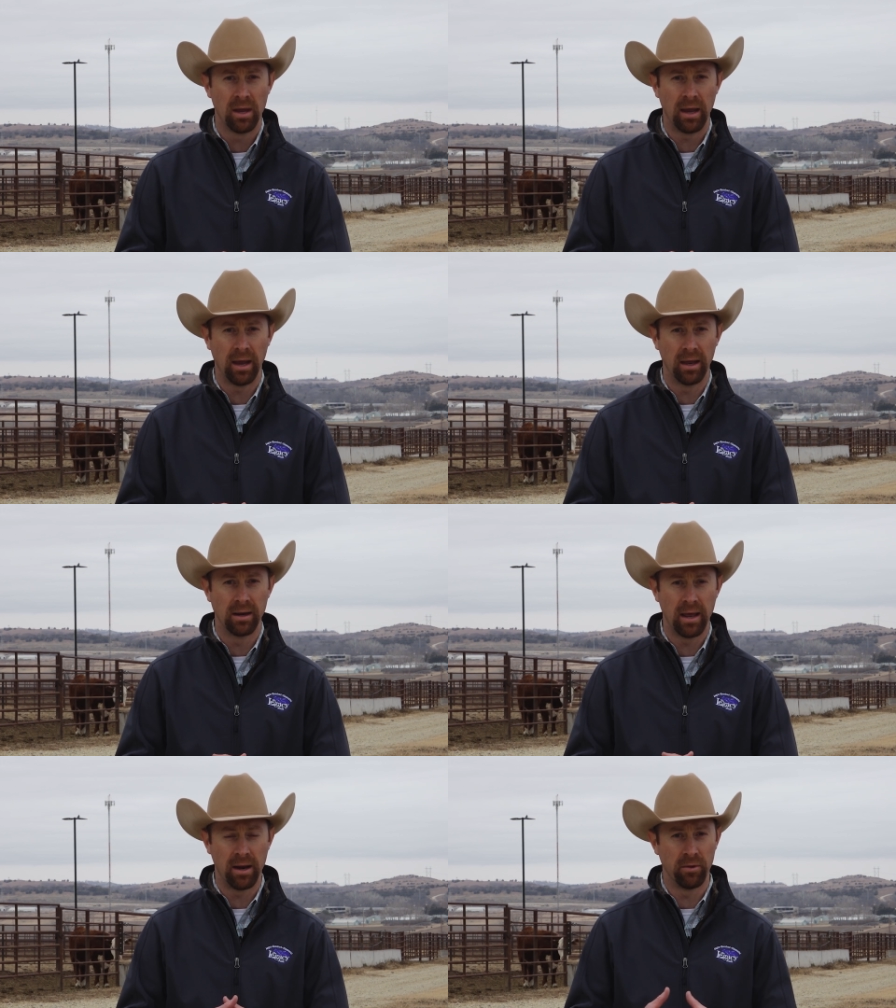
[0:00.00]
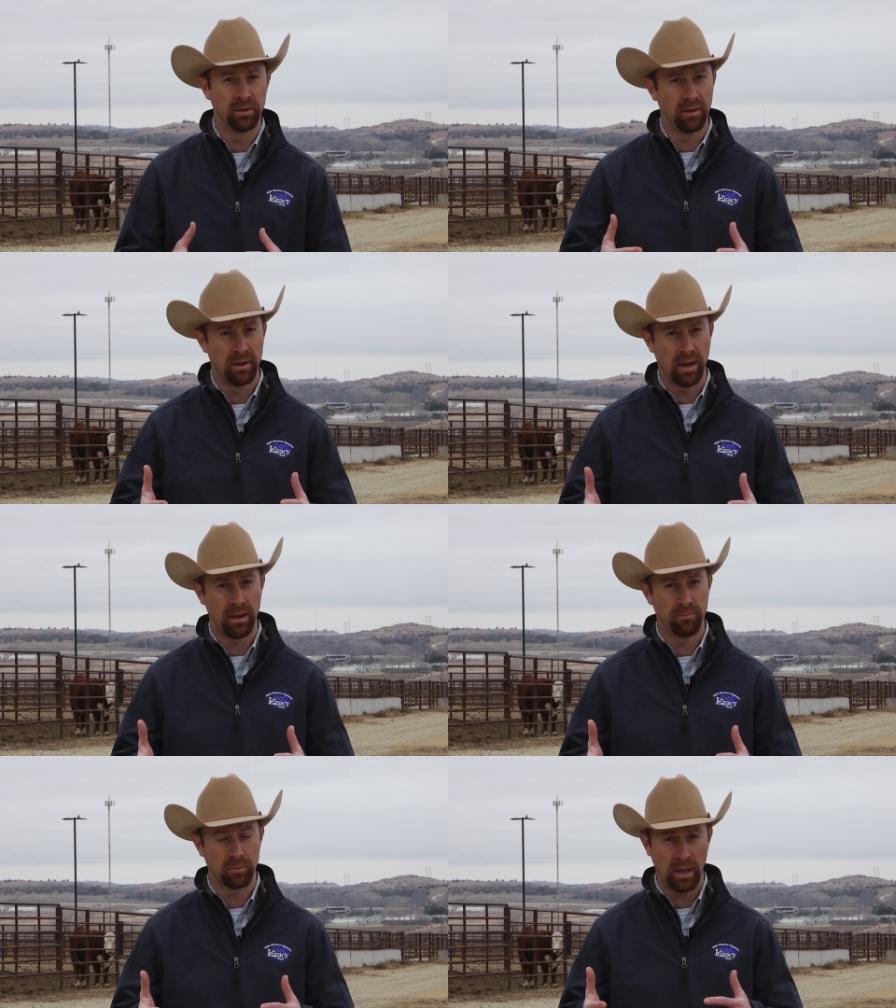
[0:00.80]
and and on
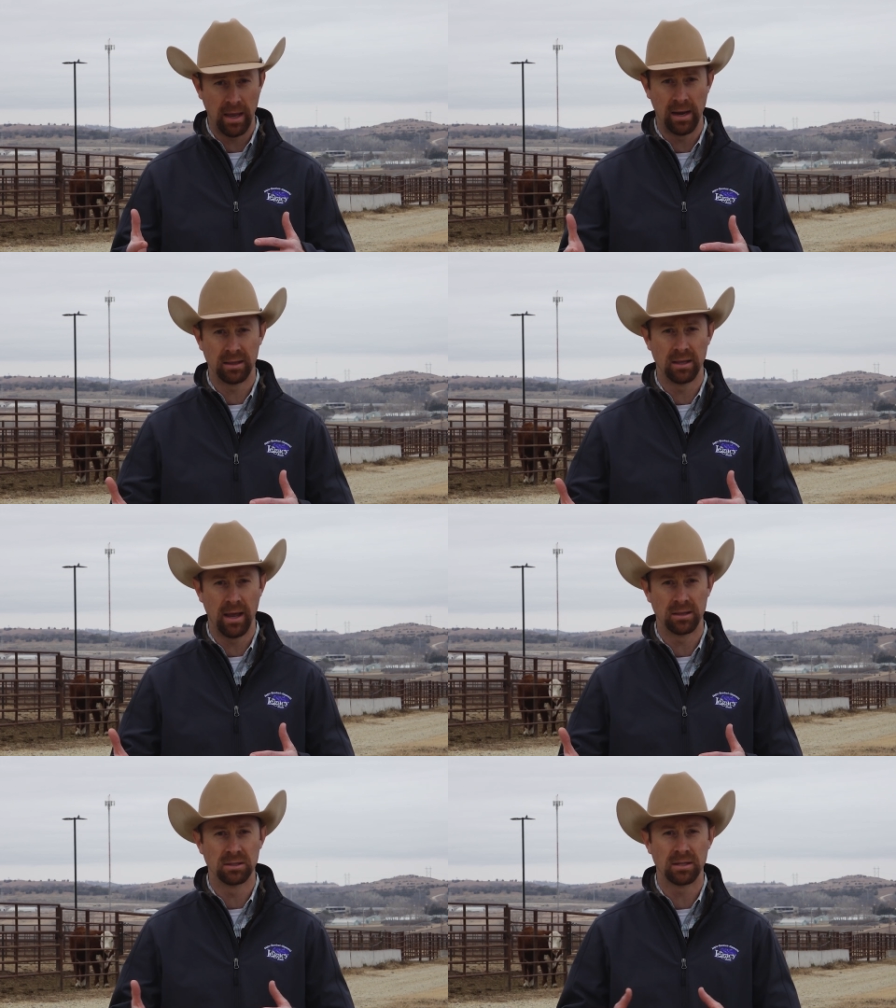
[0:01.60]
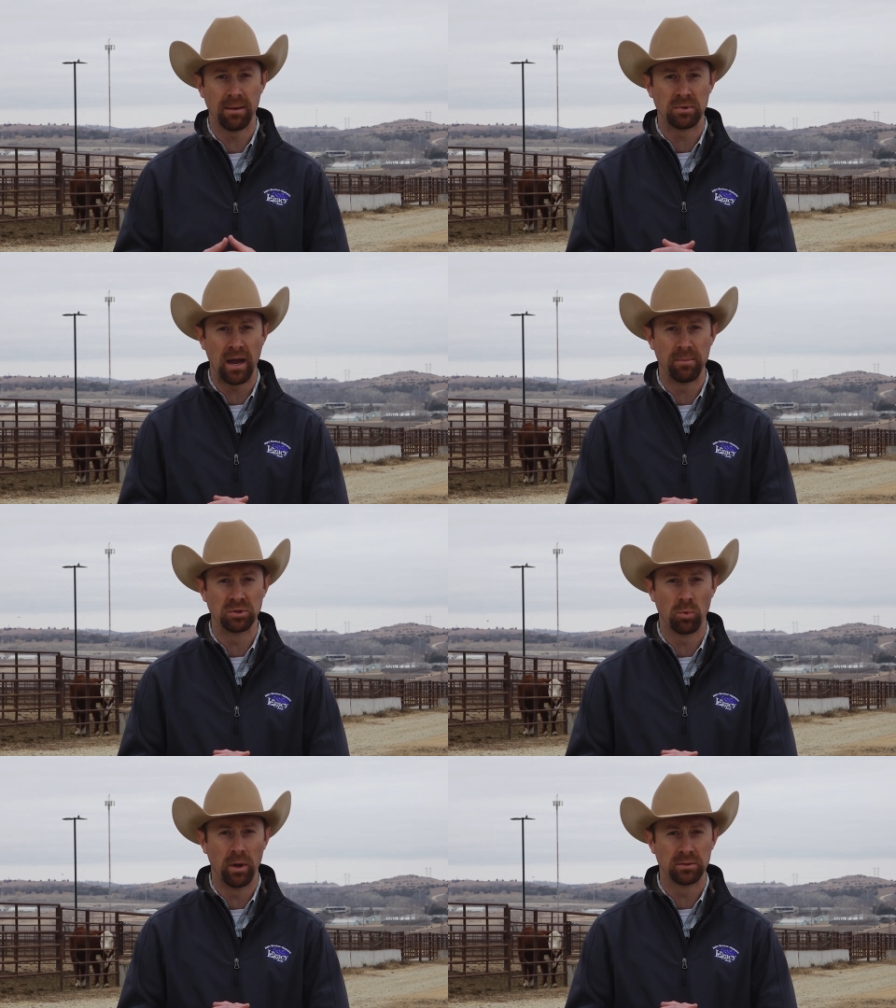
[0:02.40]
and at the, at the same time
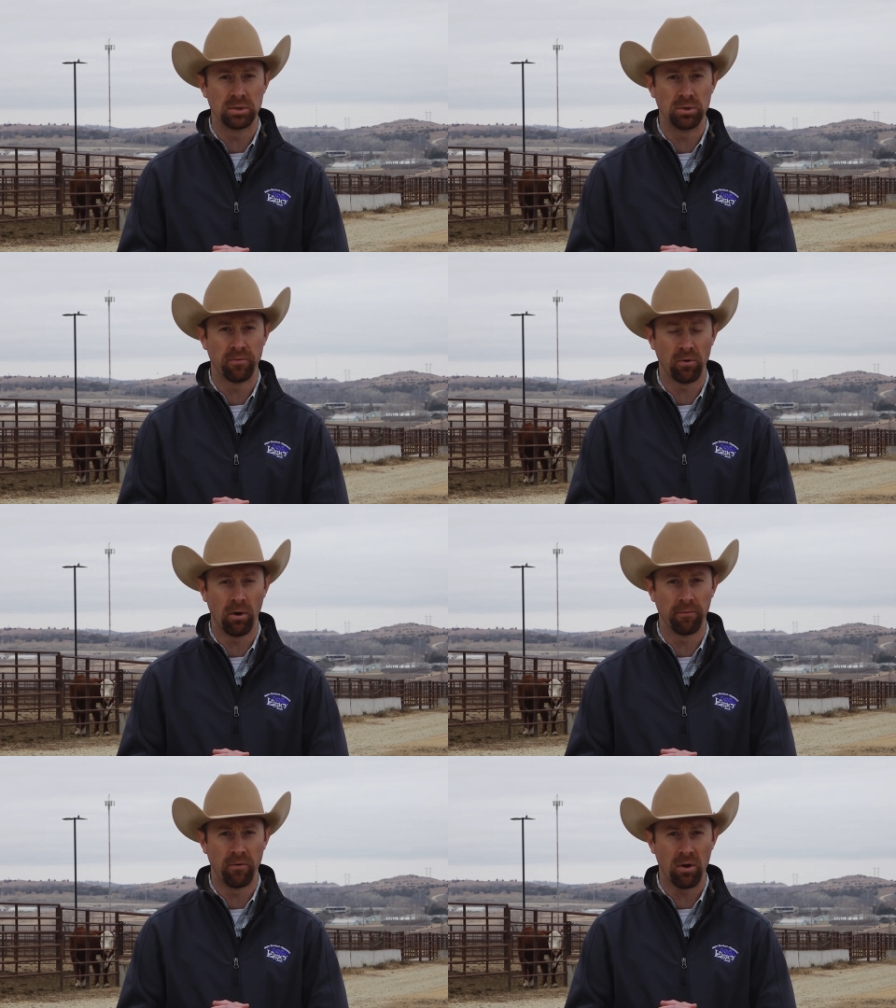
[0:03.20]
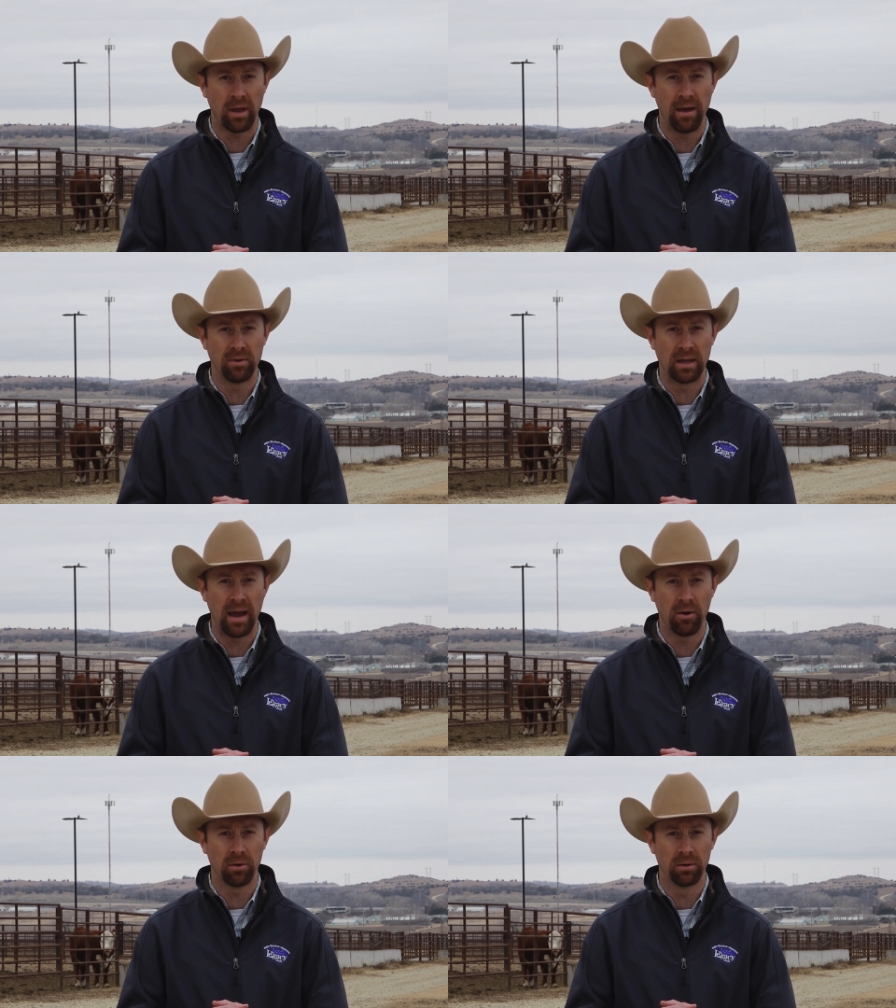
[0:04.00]
as well too for our fall calving
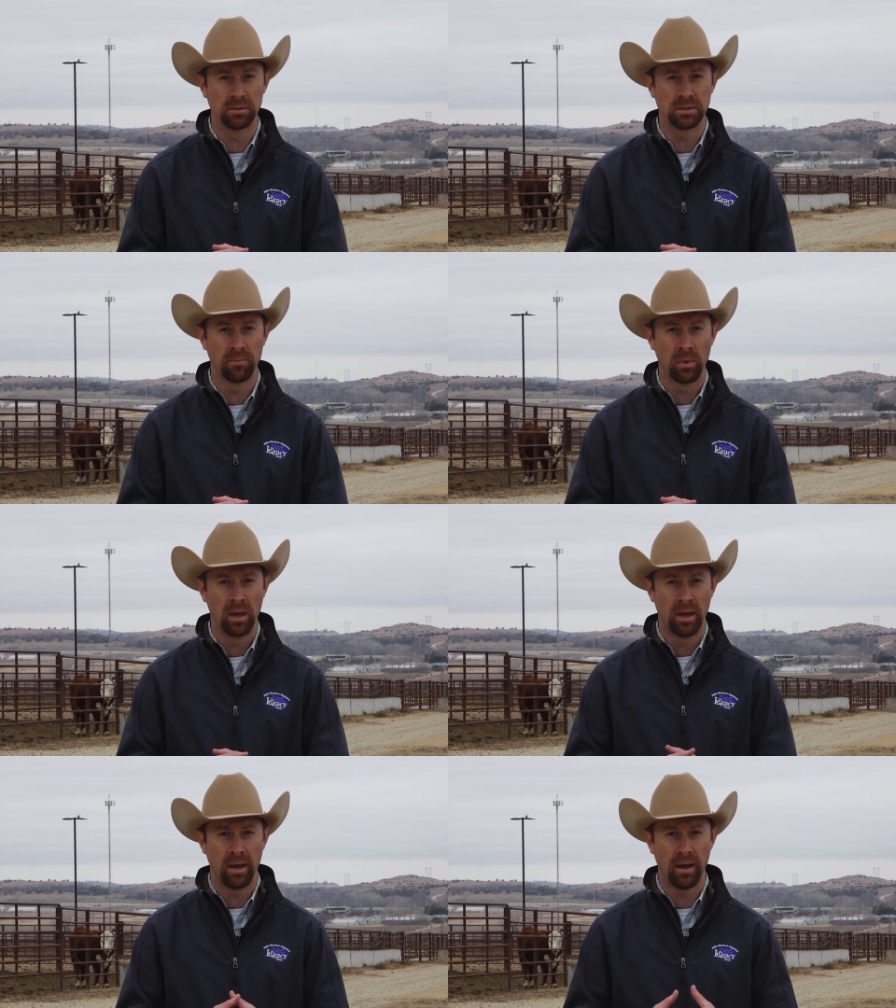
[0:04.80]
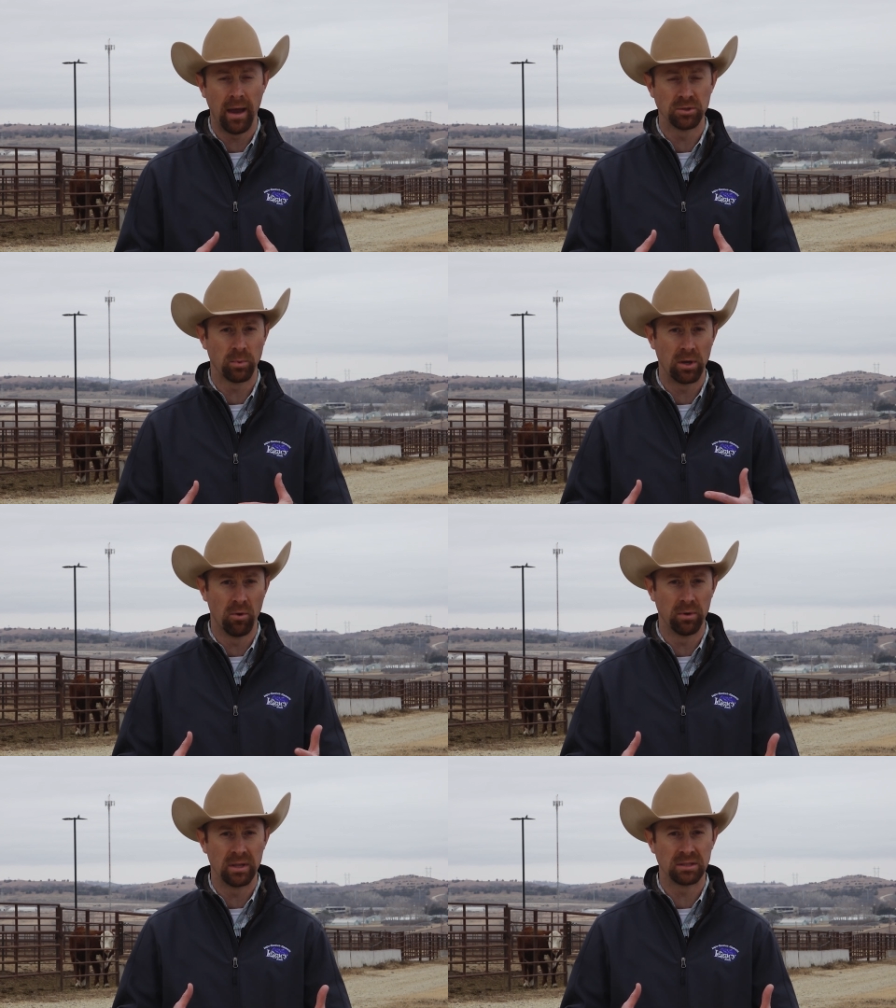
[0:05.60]
cow herds uh, as we
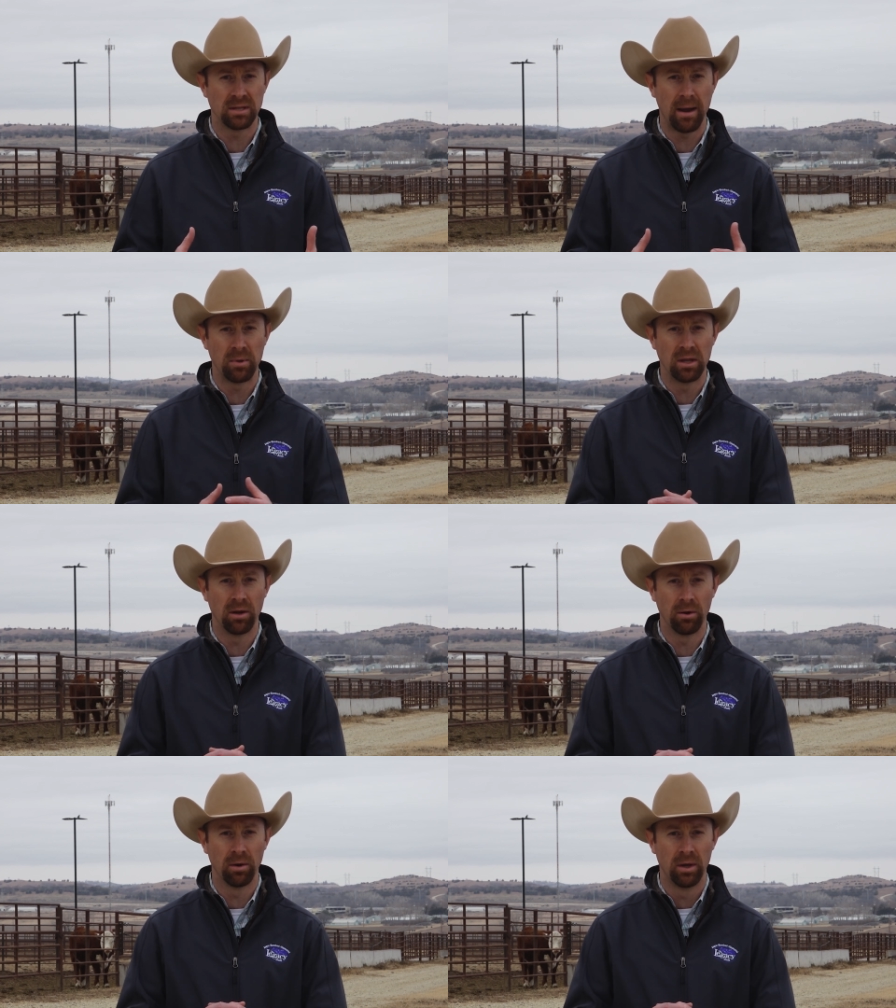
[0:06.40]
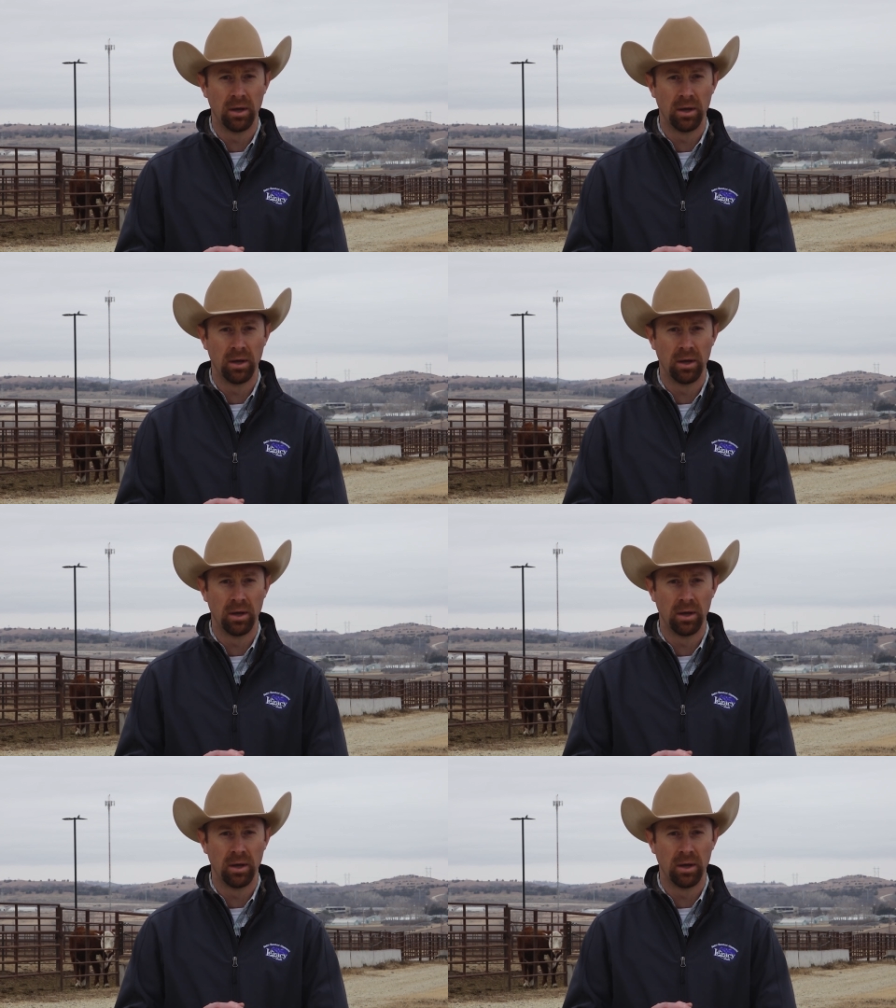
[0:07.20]
go into this time of the year.